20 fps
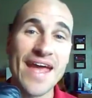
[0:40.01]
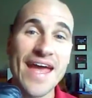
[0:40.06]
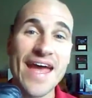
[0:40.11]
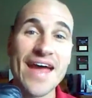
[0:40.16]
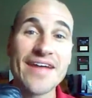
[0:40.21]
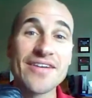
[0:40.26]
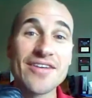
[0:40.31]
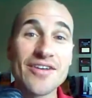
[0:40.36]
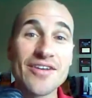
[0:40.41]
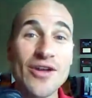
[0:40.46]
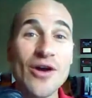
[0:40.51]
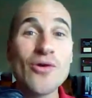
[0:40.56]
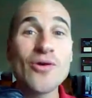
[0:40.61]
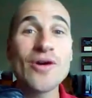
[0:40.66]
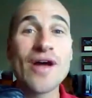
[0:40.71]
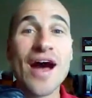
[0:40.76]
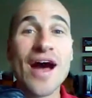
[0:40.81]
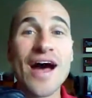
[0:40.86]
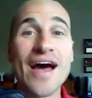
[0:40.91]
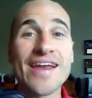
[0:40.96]
And to know
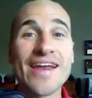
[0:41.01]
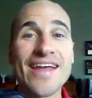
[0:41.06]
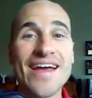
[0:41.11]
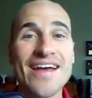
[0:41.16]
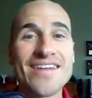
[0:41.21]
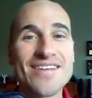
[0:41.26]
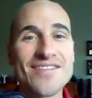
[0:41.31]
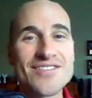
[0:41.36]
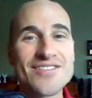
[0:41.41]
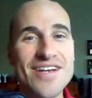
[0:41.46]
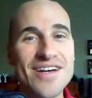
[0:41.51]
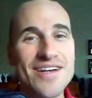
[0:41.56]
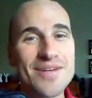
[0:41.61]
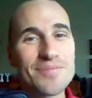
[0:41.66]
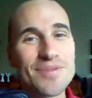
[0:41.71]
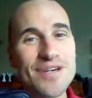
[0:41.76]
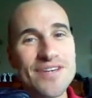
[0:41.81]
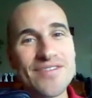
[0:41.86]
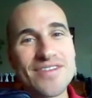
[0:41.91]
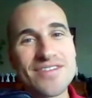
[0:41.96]
God, as I've shared in
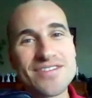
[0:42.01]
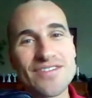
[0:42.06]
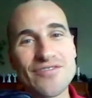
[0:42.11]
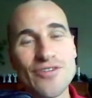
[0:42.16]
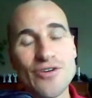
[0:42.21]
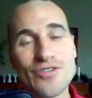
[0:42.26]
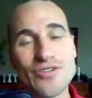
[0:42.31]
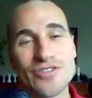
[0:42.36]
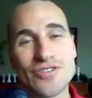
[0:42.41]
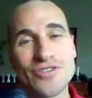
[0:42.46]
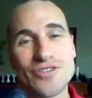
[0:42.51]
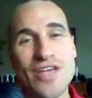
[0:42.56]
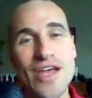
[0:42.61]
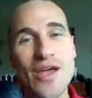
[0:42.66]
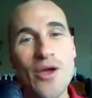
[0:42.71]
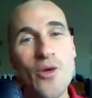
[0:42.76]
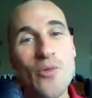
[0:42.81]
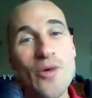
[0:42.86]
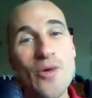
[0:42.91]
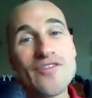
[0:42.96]
previous devotionals,
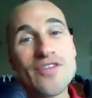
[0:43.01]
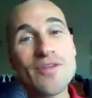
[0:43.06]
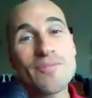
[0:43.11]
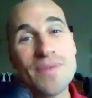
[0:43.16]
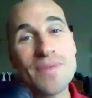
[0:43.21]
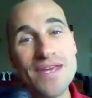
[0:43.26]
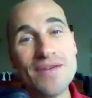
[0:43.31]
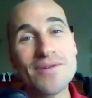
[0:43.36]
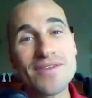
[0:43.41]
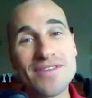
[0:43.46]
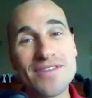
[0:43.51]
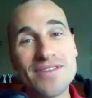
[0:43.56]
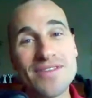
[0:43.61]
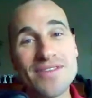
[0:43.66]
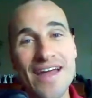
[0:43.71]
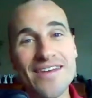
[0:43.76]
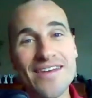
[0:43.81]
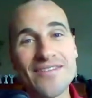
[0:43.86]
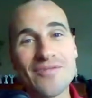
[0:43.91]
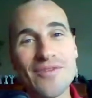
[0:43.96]
we have to be with
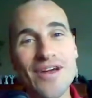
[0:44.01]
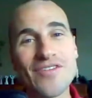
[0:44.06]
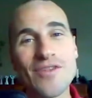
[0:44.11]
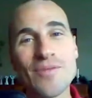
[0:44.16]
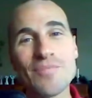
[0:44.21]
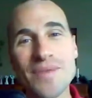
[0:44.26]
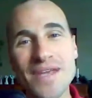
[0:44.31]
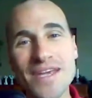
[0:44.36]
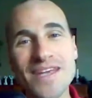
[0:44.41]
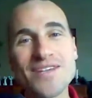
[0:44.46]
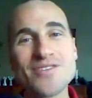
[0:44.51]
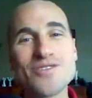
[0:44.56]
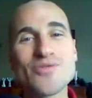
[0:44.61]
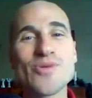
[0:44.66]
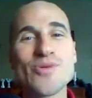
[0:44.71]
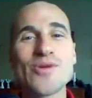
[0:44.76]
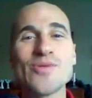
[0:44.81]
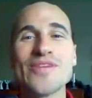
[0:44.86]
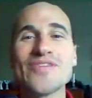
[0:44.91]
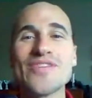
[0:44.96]
God. We have to be in his
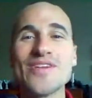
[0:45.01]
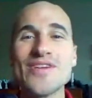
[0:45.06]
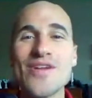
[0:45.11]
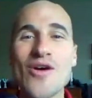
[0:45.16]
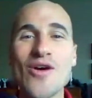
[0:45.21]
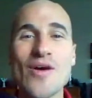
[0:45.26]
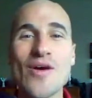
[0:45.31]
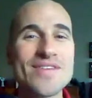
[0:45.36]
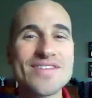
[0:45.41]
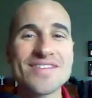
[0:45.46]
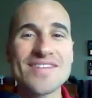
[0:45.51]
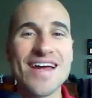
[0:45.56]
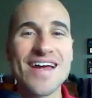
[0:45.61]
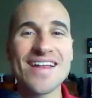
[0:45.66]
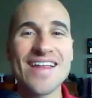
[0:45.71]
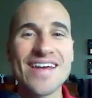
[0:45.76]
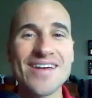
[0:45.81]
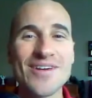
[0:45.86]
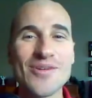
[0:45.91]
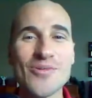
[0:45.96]
word. We have to know him. It's kind
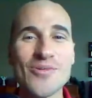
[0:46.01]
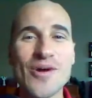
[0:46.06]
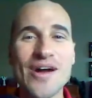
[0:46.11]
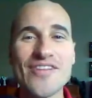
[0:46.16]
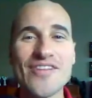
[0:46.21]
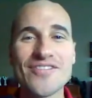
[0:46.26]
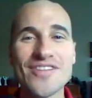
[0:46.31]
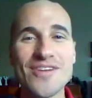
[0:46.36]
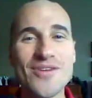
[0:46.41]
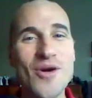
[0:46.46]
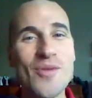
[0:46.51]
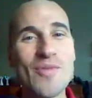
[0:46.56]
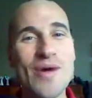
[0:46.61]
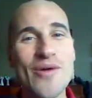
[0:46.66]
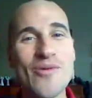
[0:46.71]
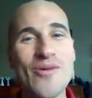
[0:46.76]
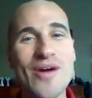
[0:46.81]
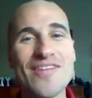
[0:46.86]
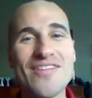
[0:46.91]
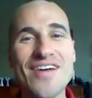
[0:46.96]
of like your wife. To know my
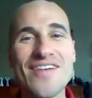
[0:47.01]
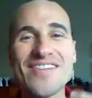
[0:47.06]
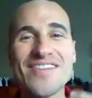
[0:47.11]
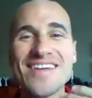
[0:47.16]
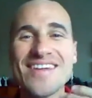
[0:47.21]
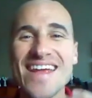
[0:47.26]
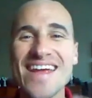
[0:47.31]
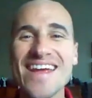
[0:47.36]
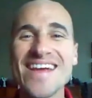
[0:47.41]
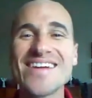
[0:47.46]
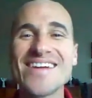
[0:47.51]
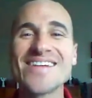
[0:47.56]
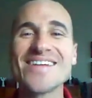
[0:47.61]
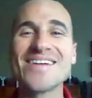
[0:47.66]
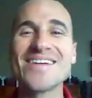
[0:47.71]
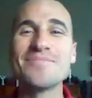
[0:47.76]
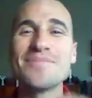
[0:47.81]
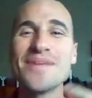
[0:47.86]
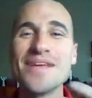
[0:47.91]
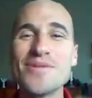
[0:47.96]
wife, I have to date her
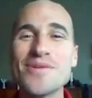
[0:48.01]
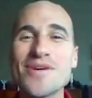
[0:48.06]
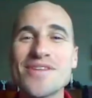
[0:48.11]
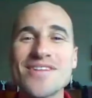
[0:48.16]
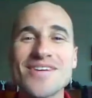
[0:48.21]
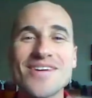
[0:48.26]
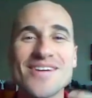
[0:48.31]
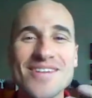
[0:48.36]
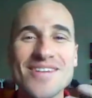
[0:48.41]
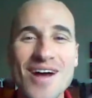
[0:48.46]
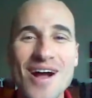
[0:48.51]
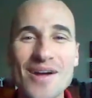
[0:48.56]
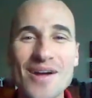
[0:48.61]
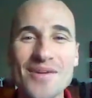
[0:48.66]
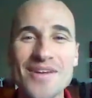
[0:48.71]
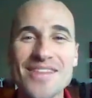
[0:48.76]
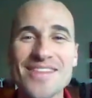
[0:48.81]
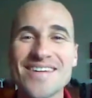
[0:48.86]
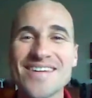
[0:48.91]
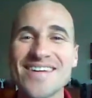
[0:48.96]
and be with her and talk
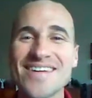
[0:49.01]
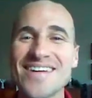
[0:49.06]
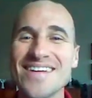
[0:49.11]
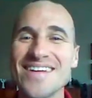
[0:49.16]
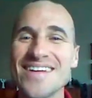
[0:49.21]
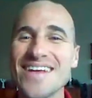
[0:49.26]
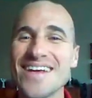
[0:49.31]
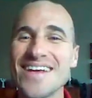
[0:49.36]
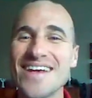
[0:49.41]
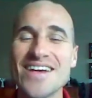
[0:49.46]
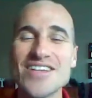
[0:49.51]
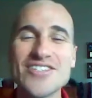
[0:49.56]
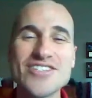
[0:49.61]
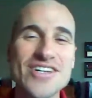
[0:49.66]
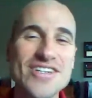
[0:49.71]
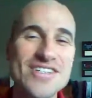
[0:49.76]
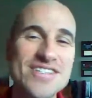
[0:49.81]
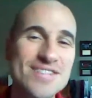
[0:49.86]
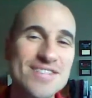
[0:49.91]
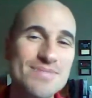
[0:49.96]
with her and
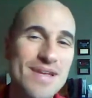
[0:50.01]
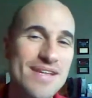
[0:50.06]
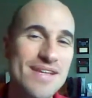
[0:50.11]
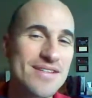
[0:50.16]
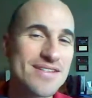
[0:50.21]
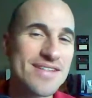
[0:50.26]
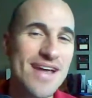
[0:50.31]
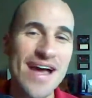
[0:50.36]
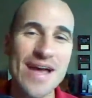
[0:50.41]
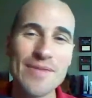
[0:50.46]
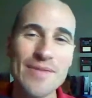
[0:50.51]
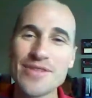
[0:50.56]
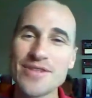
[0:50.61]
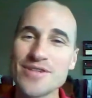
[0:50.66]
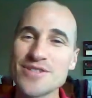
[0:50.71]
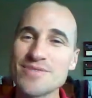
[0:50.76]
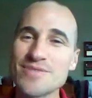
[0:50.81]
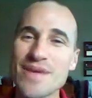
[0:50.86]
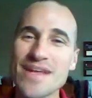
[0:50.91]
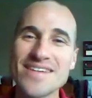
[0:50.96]
share time with her,
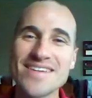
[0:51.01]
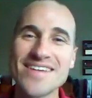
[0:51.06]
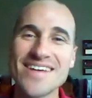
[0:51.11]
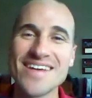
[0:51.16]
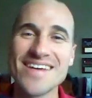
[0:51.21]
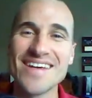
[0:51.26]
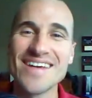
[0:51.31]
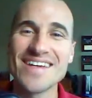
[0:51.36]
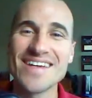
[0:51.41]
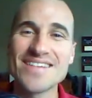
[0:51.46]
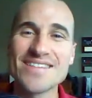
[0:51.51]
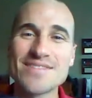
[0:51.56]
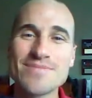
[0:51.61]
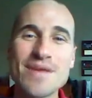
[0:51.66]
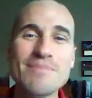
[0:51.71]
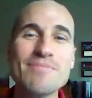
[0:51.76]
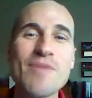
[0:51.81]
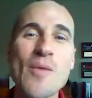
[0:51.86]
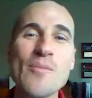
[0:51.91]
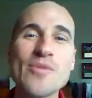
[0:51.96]
spend
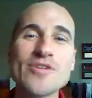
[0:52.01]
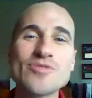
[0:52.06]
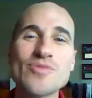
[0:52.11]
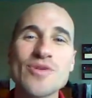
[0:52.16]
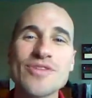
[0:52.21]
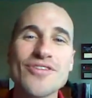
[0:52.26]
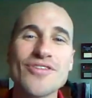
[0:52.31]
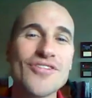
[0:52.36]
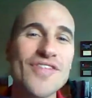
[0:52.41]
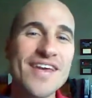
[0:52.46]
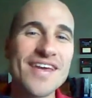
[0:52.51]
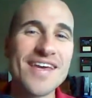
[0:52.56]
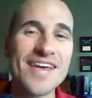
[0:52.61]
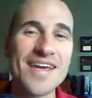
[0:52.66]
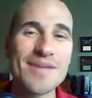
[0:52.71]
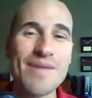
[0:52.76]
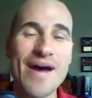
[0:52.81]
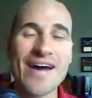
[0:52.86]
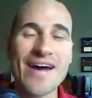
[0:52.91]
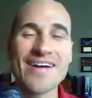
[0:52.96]
spend moments with her, thinking
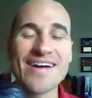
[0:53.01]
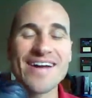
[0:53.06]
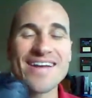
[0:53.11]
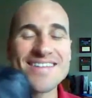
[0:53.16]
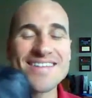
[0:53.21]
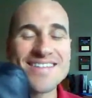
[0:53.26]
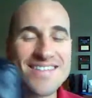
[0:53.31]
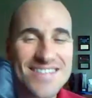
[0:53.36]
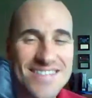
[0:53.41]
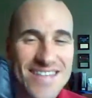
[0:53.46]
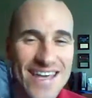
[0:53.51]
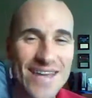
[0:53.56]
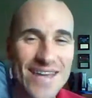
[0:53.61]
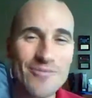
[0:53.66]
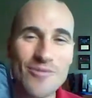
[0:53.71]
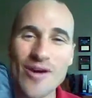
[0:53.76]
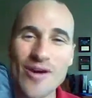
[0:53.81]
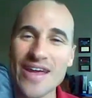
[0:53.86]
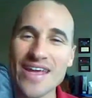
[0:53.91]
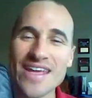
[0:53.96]
about her. And it's the
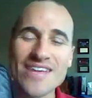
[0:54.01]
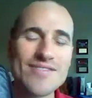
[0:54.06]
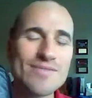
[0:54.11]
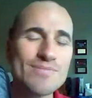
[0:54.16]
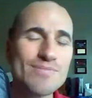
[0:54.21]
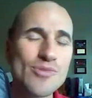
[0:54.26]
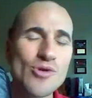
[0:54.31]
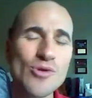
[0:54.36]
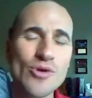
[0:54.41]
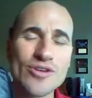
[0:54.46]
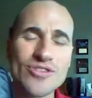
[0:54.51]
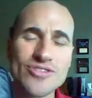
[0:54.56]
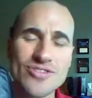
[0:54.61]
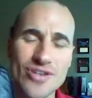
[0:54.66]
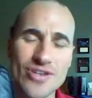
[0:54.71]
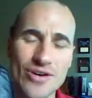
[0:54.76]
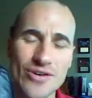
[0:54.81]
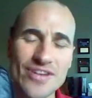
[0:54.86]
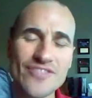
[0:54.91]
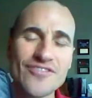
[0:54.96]
same way, even more
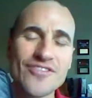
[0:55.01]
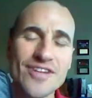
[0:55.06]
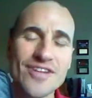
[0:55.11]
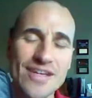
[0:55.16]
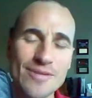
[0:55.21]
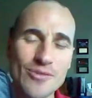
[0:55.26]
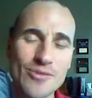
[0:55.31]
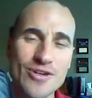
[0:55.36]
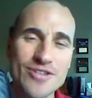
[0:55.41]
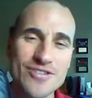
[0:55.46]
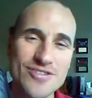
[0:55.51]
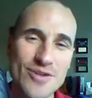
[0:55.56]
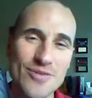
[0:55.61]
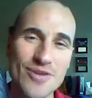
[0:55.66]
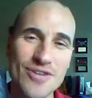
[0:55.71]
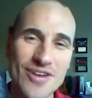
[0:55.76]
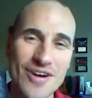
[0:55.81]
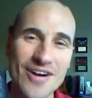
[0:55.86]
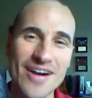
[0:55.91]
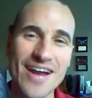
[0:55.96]
so, infinitely more so
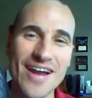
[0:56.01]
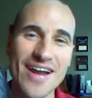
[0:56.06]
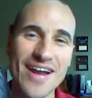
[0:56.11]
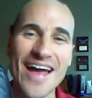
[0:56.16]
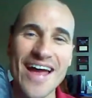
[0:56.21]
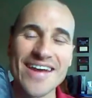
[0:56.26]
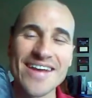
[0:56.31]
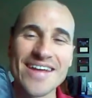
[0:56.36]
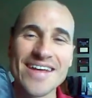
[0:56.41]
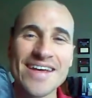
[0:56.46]
with our God.